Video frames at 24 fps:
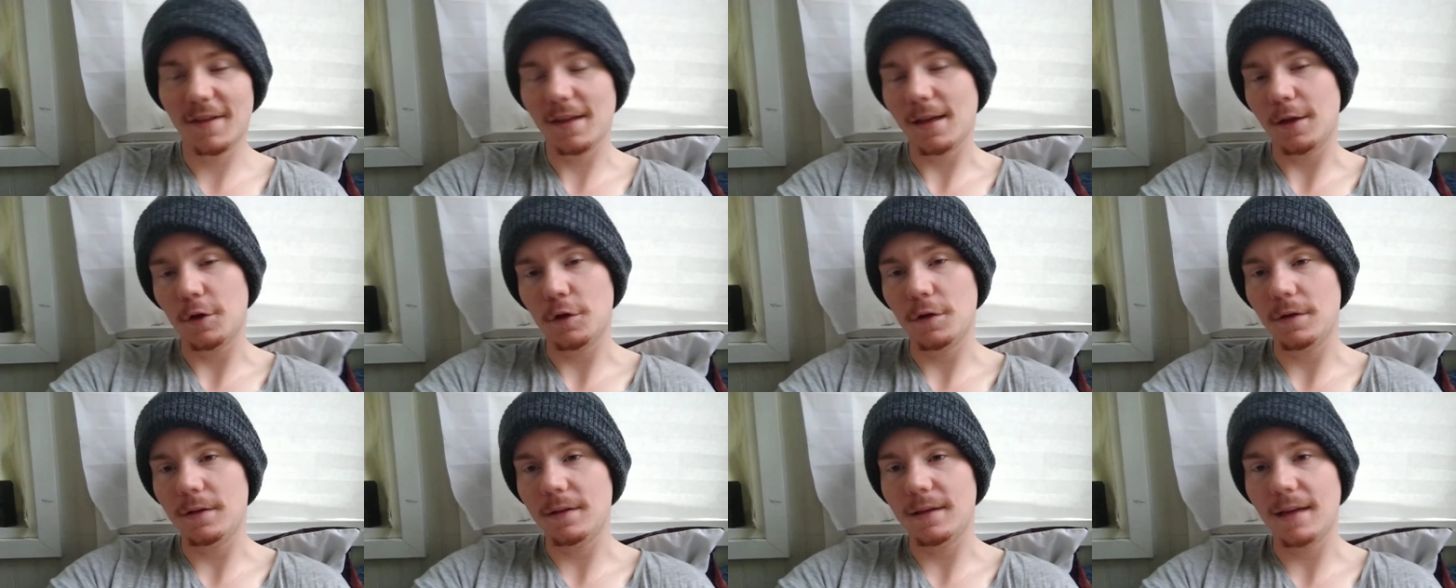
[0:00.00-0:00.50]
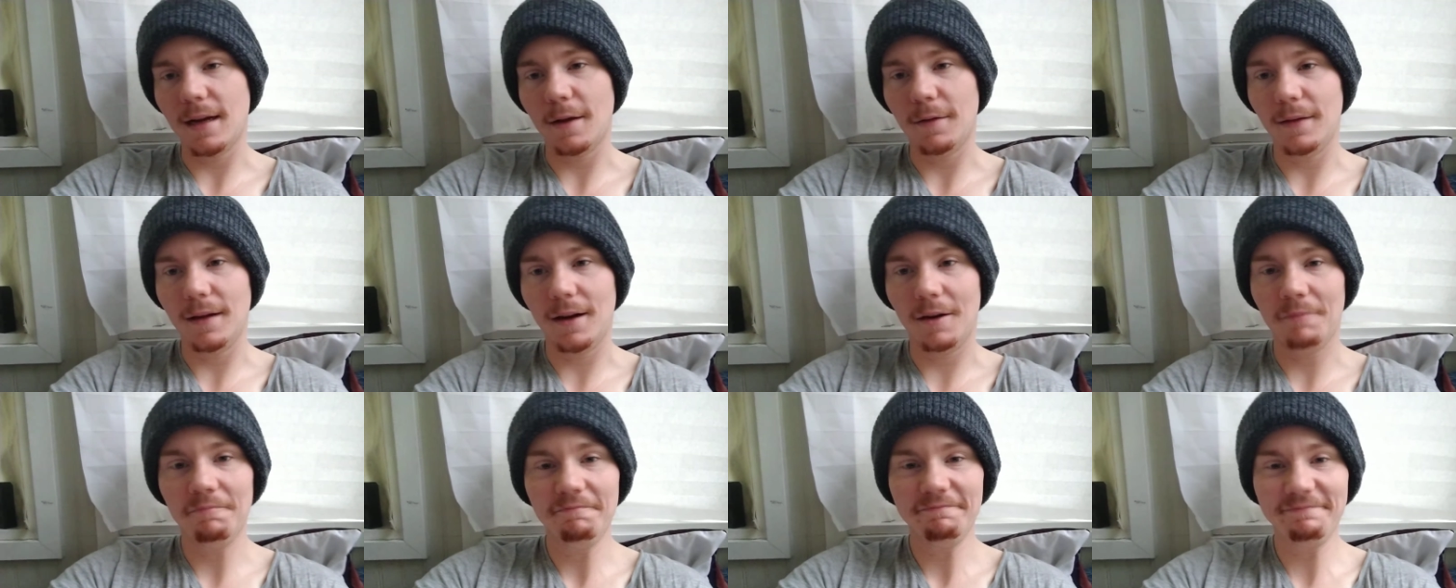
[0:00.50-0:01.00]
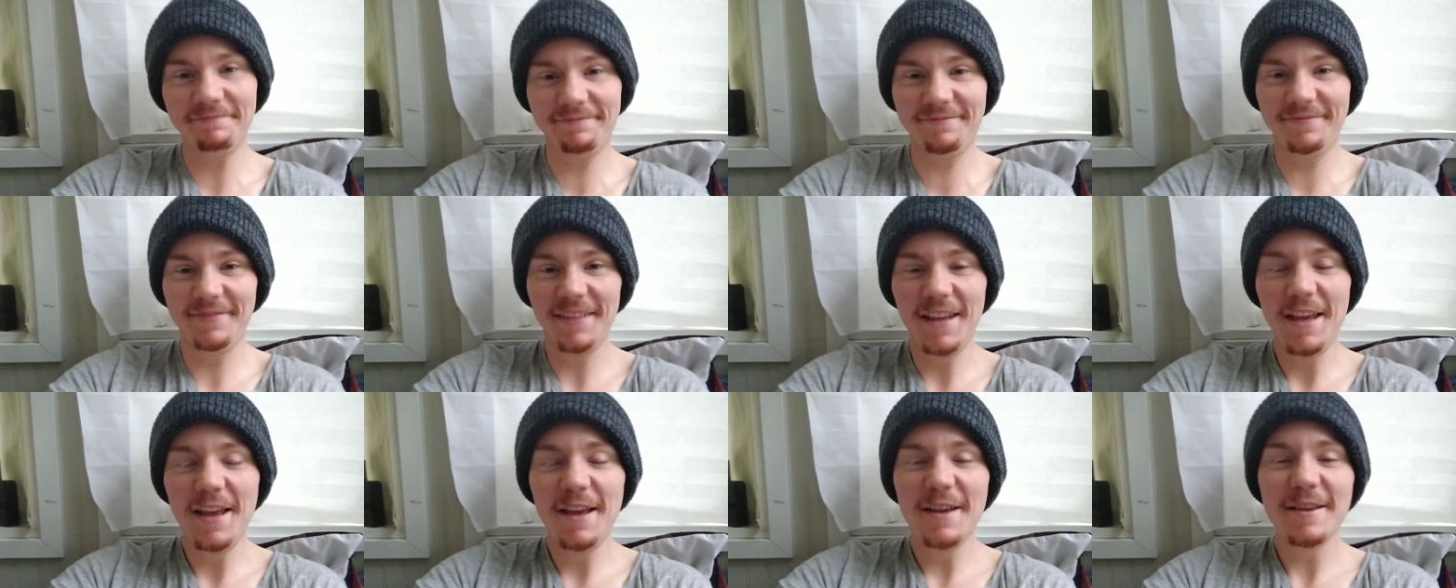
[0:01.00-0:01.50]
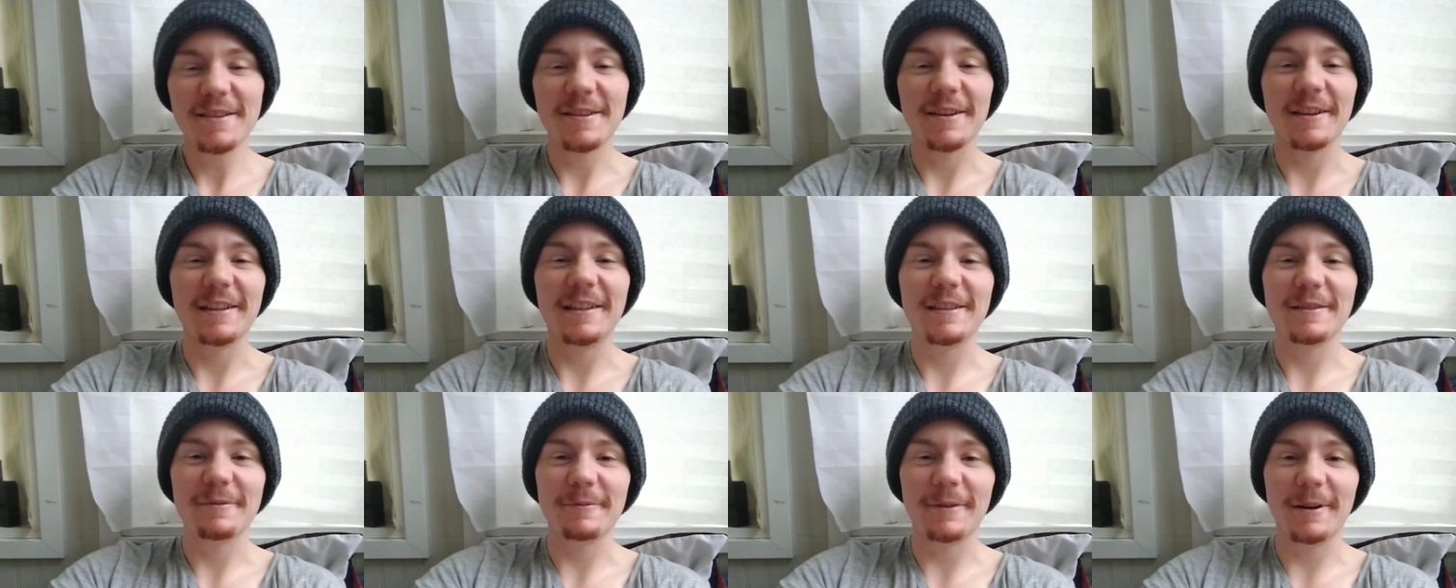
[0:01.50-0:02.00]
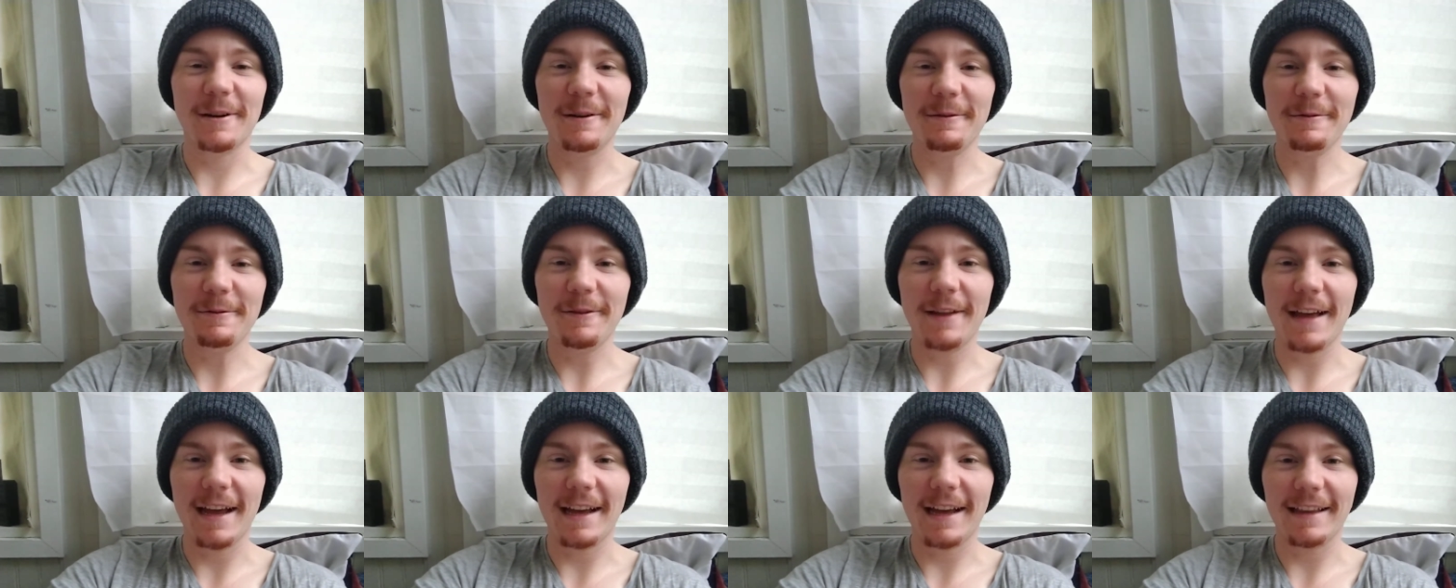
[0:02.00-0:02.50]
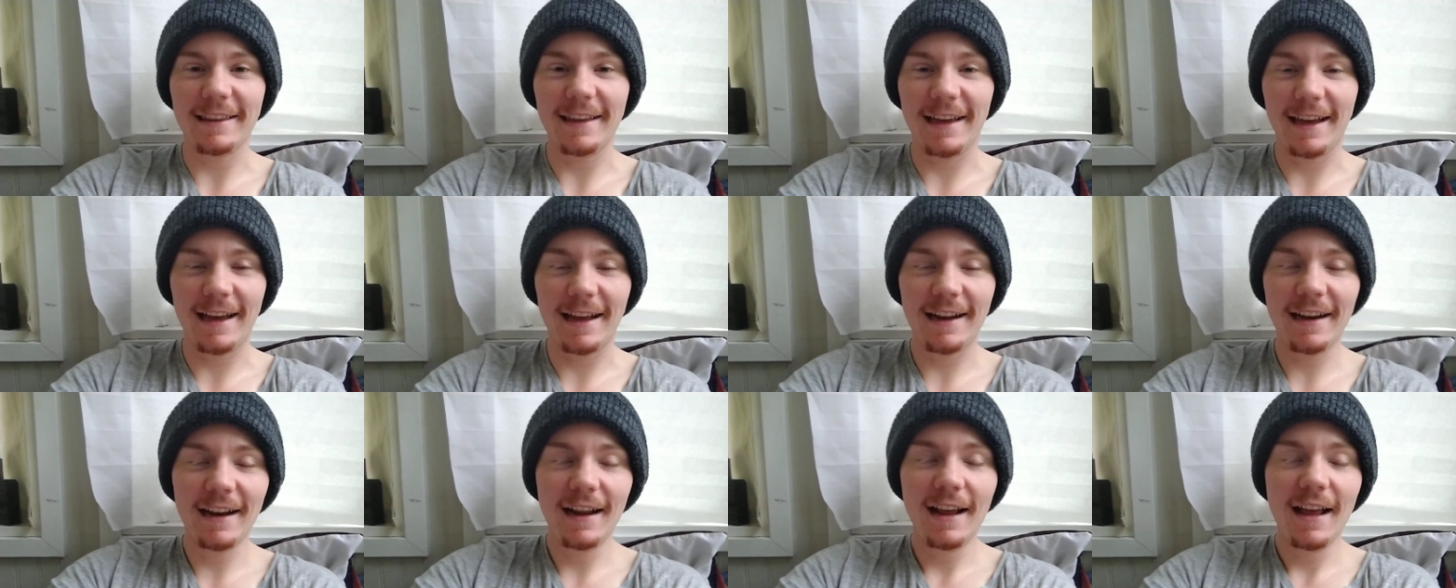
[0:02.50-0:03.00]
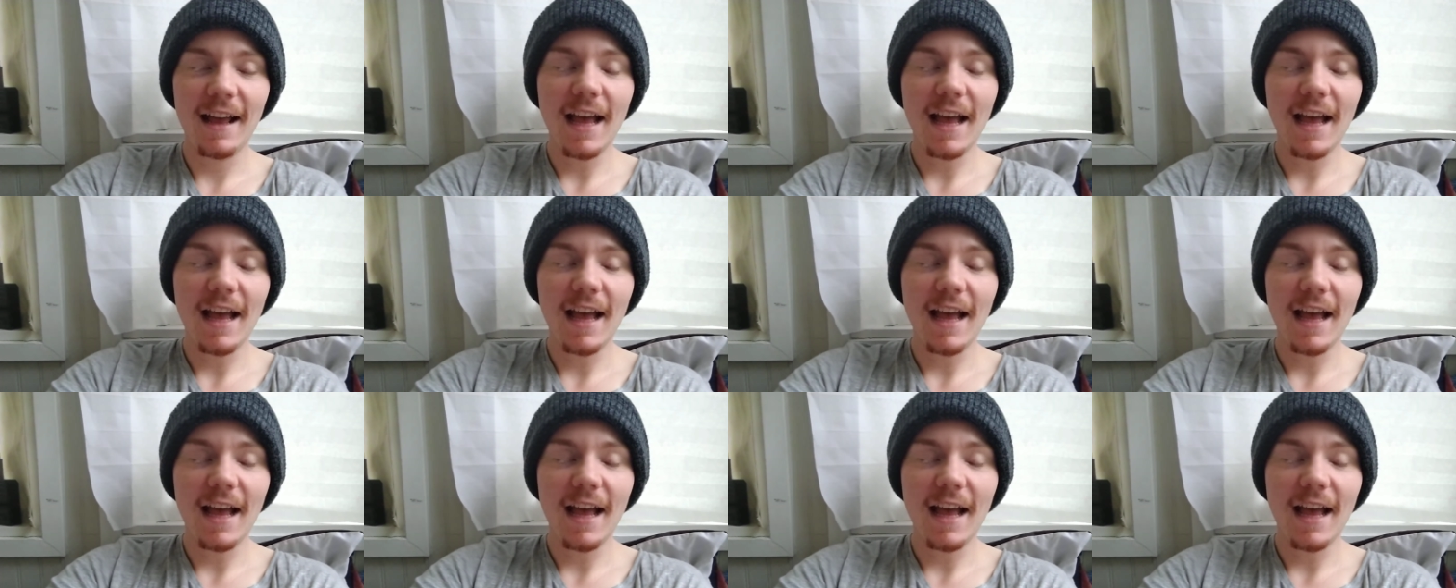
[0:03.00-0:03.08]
because she's down there. So I just wanted to flag that.